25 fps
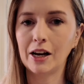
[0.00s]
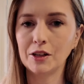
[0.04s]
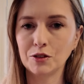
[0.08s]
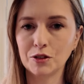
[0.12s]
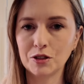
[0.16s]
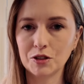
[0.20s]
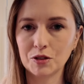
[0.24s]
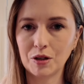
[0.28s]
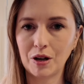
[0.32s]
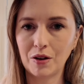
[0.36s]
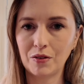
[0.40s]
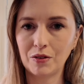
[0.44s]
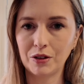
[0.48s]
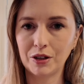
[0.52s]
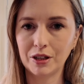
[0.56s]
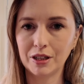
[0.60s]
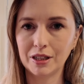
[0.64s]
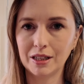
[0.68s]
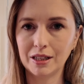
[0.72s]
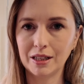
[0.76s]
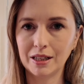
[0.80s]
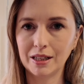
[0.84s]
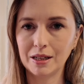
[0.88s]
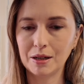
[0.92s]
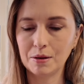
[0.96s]
I do still have a lot of
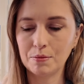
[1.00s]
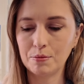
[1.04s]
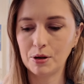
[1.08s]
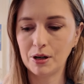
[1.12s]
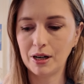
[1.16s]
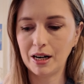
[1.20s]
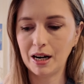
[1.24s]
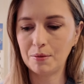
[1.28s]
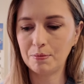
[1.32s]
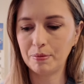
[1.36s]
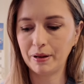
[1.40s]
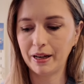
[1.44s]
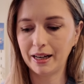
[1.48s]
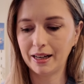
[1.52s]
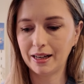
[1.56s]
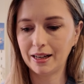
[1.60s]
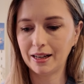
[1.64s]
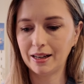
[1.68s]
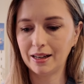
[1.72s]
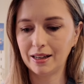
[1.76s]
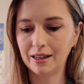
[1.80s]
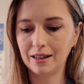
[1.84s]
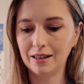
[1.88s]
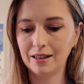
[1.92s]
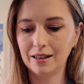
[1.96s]
the burnout
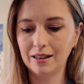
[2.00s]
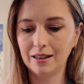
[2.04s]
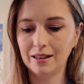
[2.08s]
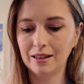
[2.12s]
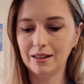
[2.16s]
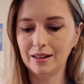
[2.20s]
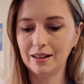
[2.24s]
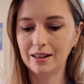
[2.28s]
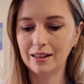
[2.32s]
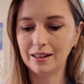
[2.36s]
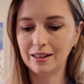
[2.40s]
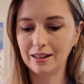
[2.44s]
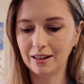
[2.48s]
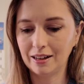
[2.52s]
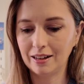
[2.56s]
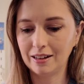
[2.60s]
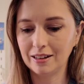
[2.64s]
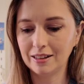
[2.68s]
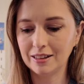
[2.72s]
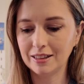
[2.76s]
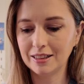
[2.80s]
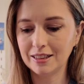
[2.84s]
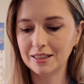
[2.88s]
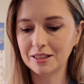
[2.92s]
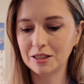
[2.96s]
blanket
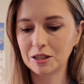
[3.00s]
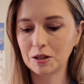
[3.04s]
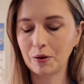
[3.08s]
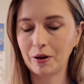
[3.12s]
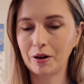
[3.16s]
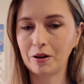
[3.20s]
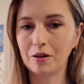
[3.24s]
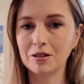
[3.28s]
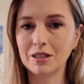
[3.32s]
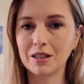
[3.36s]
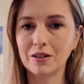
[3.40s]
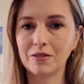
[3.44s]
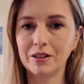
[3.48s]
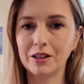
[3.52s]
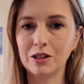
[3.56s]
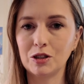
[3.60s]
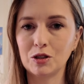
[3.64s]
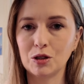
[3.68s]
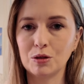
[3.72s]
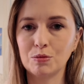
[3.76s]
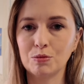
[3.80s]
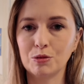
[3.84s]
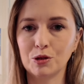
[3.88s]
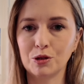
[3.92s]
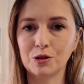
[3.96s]
yarns, so I could definitely
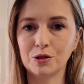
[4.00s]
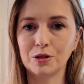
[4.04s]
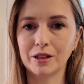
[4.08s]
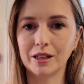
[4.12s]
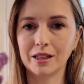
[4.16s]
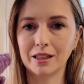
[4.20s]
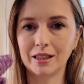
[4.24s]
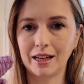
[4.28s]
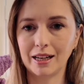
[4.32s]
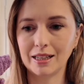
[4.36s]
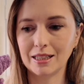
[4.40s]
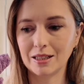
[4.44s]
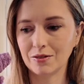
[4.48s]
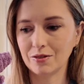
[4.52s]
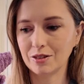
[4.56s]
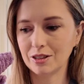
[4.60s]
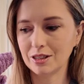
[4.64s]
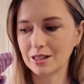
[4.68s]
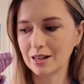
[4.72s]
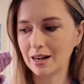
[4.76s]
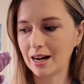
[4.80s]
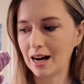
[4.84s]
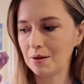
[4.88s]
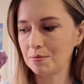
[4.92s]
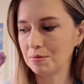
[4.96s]
do more in different
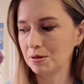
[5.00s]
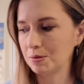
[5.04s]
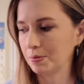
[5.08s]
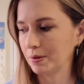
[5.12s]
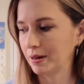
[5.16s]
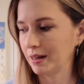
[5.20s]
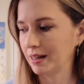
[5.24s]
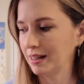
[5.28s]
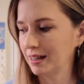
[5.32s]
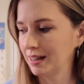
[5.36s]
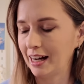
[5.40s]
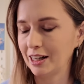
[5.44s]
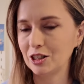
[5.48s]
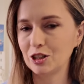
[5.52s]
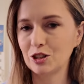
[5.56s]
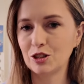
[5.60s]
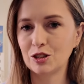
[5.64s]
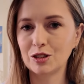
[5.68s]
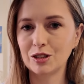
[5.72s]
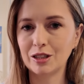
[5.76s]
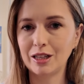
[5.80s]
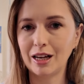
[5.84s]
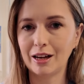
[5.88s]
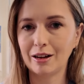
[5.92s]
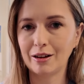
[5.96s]
types, but
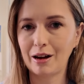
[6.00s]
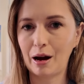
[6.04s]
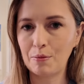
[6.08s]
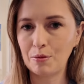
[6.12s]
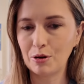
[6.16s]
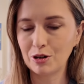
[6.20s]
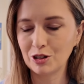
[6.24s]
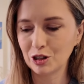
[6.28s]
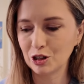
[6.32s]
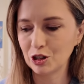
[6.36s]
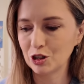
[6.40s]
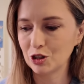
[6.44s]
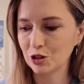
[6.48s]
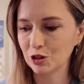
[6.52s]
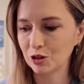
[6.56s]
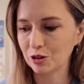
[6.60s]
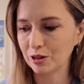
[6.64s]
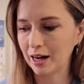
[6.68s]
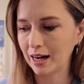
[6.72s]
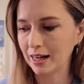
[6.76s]
I'm not too sure.